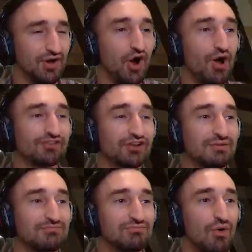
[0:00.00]
Oh, it's an
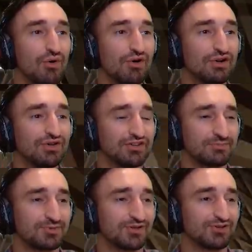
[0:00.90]
Immortallis
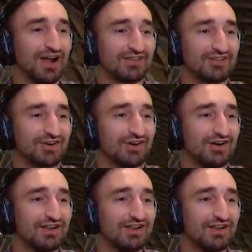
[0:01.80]
Progressor.